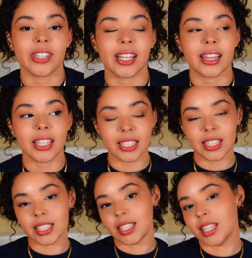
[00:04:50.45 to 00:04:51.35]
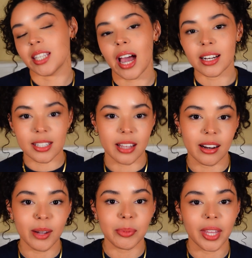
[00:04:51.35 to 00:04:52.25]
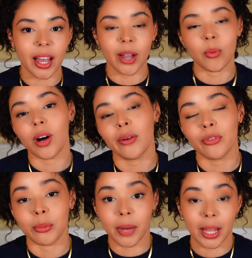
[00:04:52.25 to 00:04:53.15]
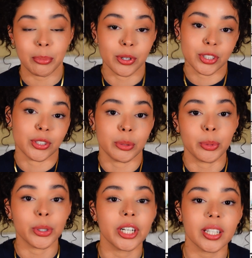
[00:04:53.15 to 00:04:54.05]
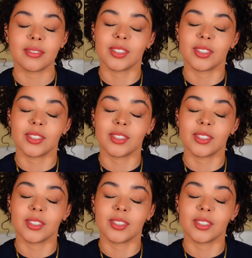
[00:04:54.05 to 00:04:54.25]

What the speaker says: that this is the exact setup that I want for my personal board.